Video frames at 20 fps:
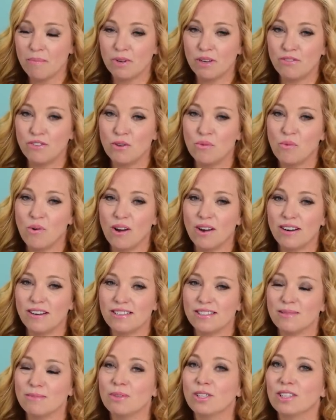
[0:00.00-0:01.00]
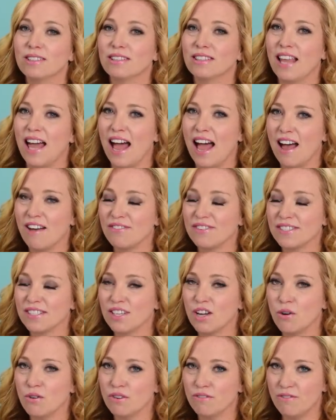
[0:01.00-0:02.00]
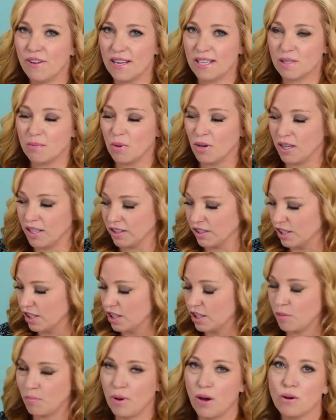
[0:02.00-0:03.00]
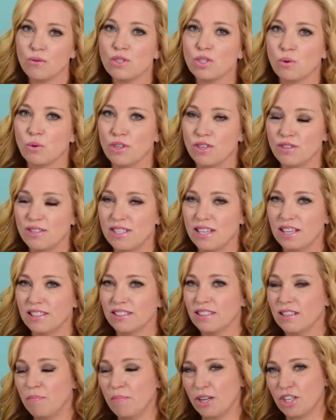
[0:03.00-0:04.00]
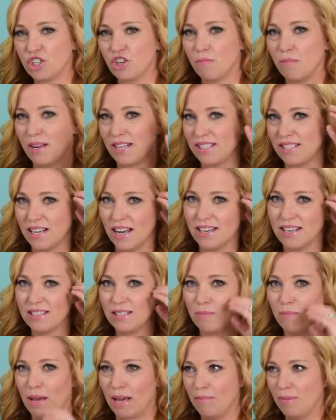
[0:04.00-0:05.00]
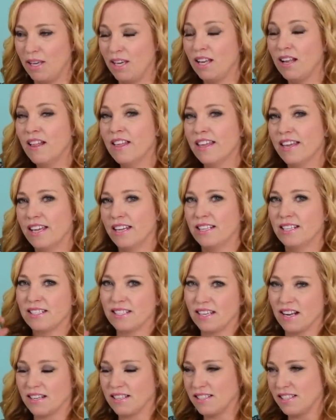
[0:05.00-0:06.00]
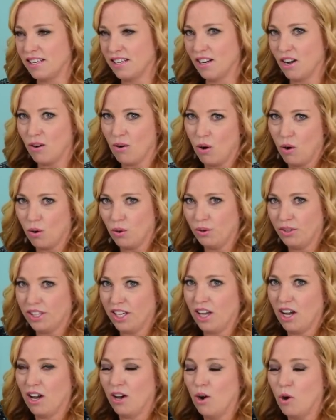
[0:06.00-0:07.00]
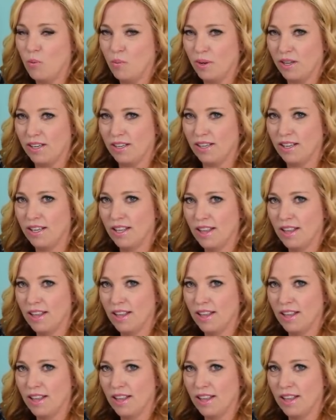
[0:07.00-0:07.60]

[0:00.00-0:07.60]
But if you want some good laughs, go to Facebook and look at the post where you see a little picture of my son as a baby in his tuxedo holding open